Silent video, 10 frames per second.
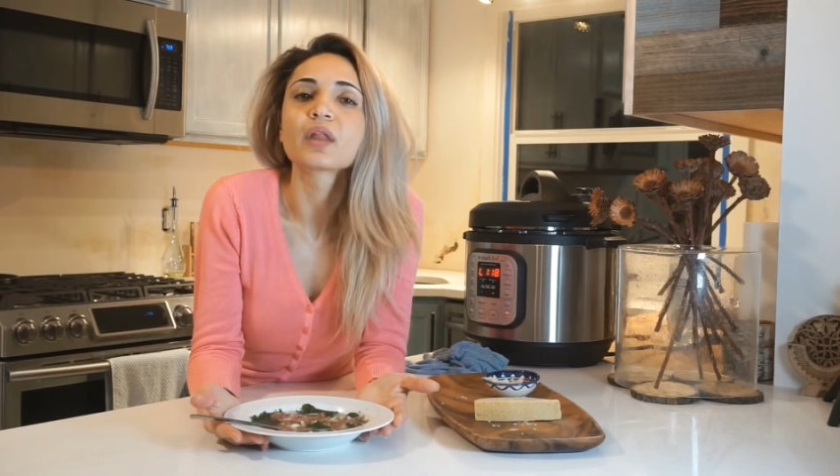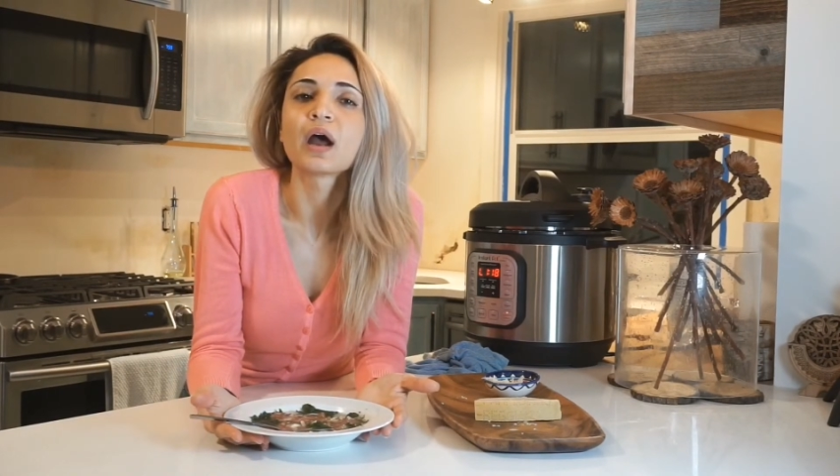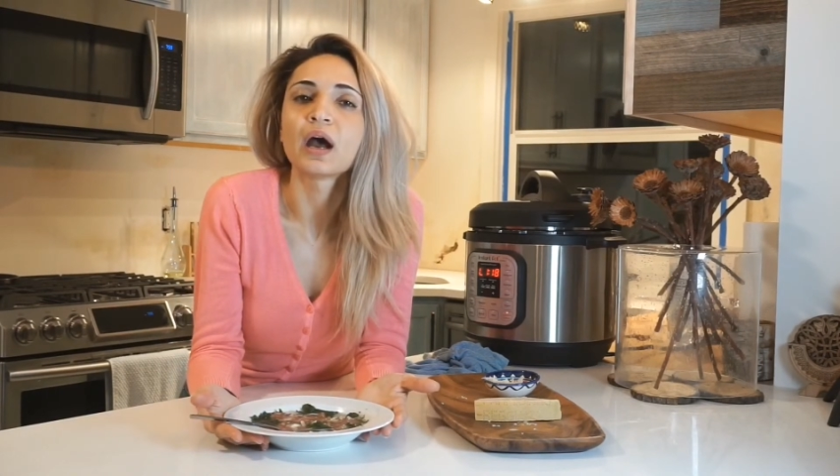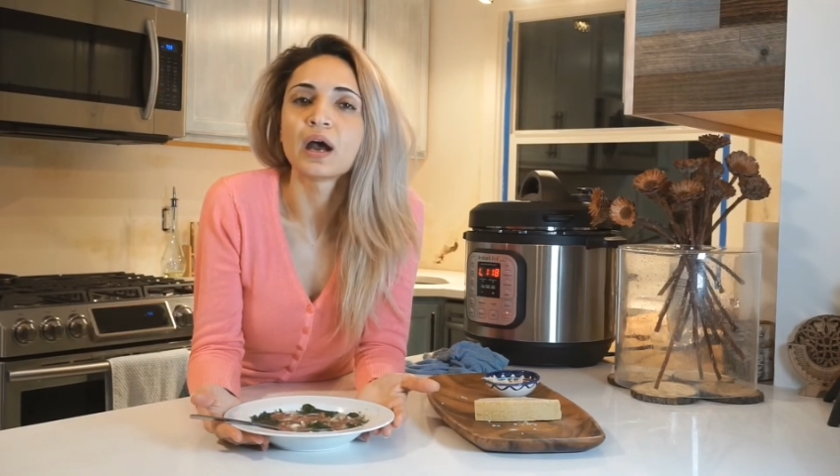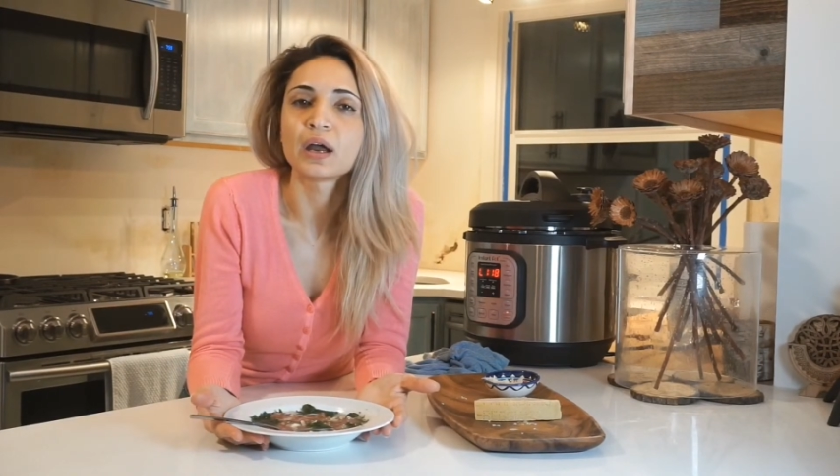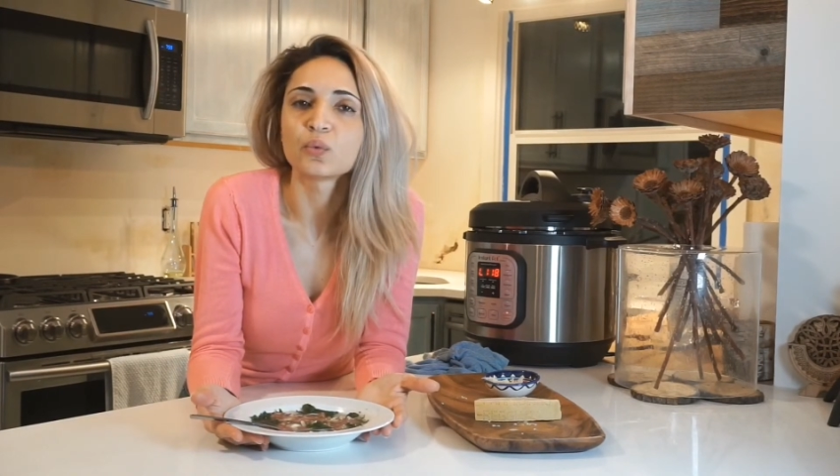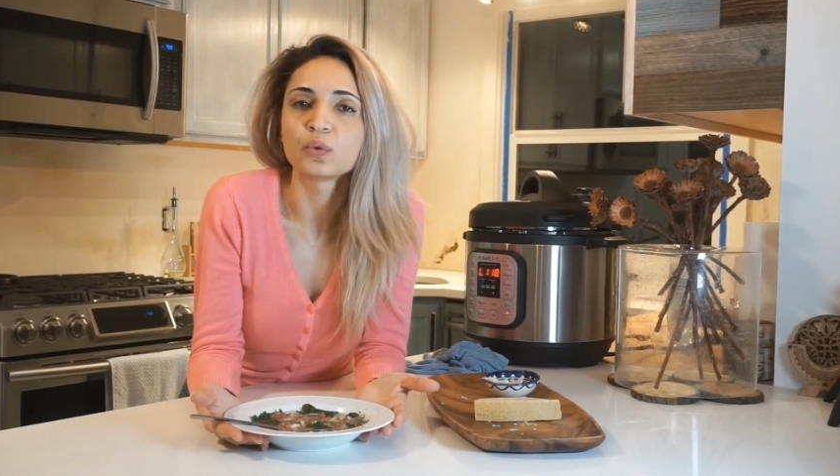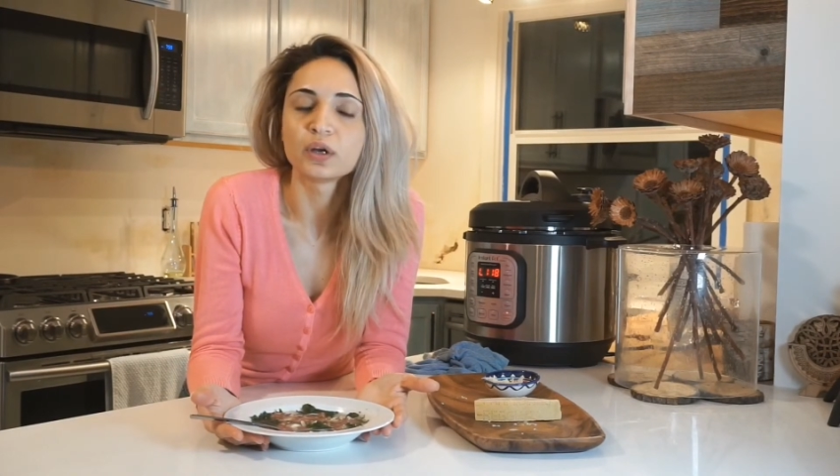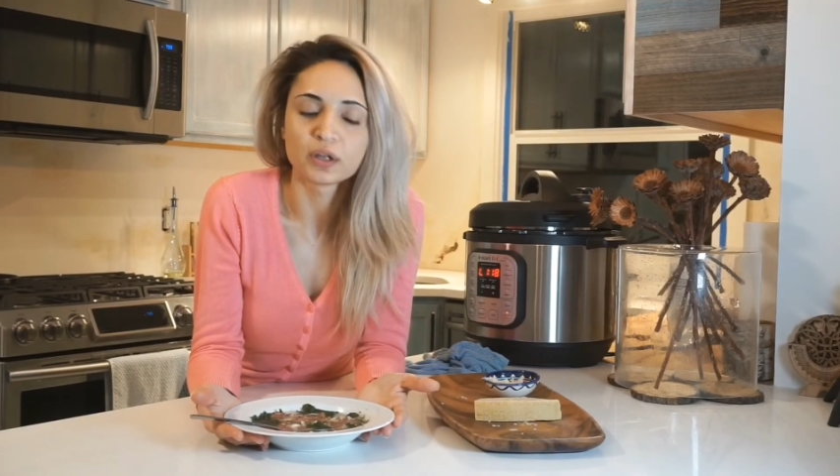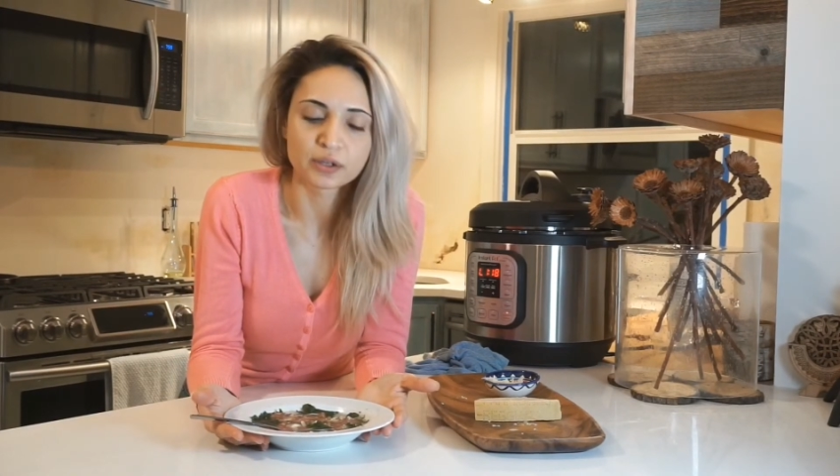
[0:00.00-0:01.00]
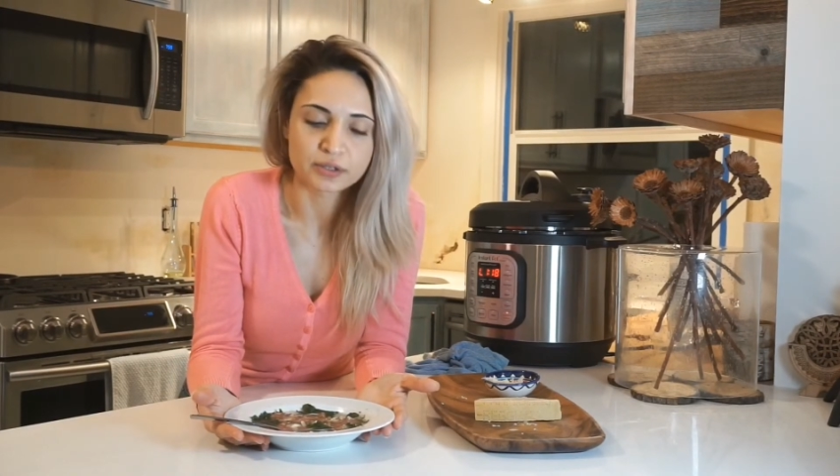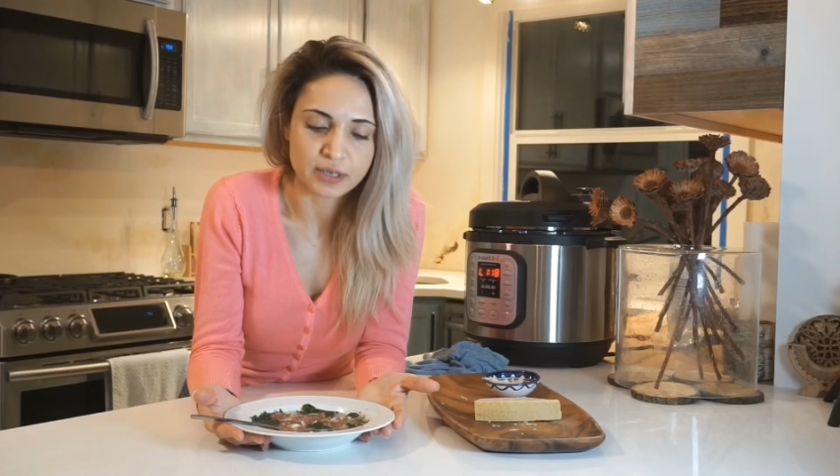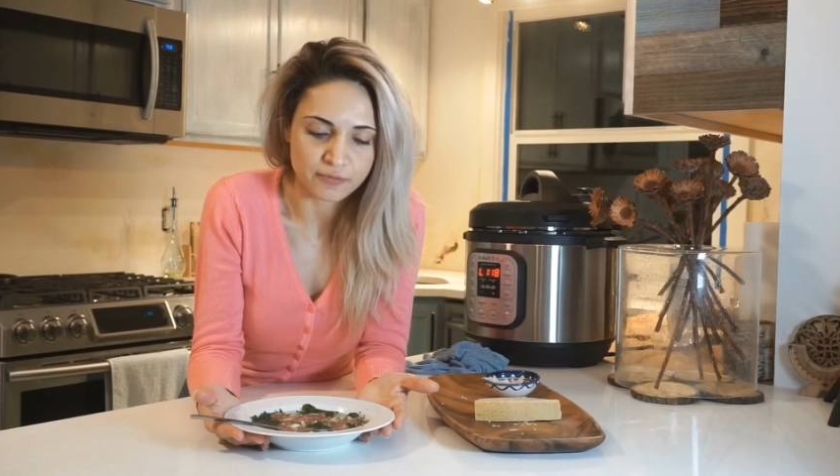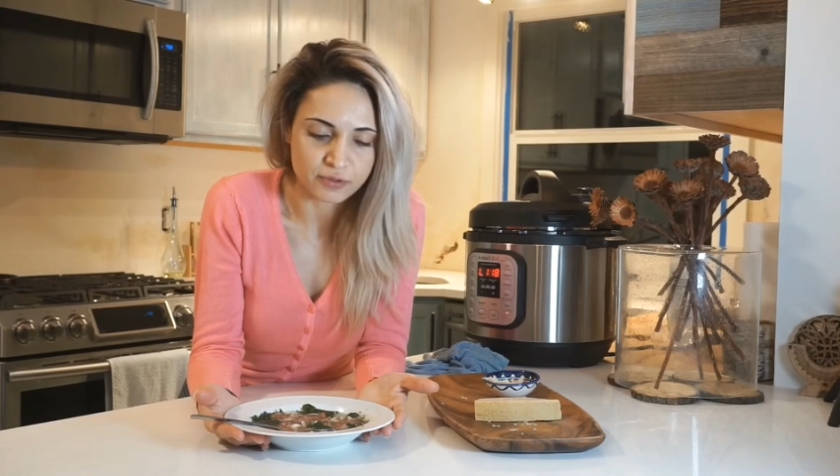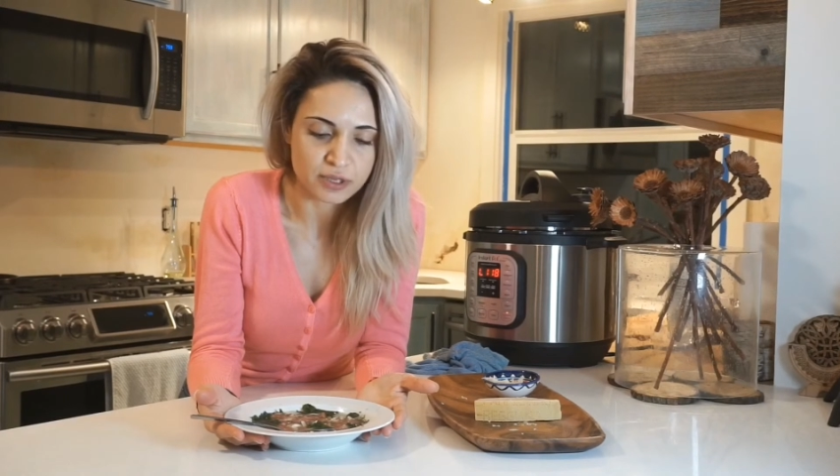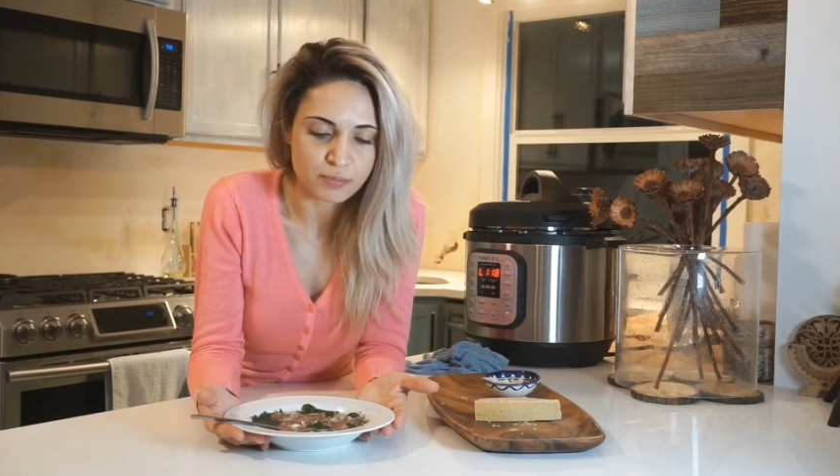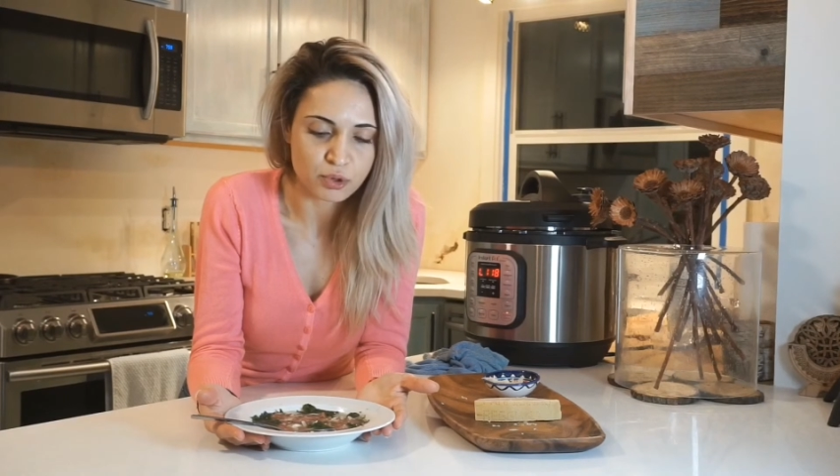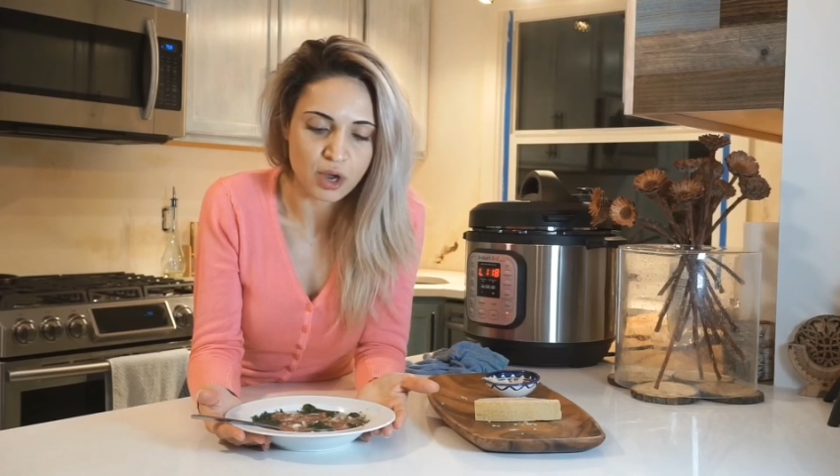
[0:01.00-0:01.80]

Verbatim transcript: I will definitely put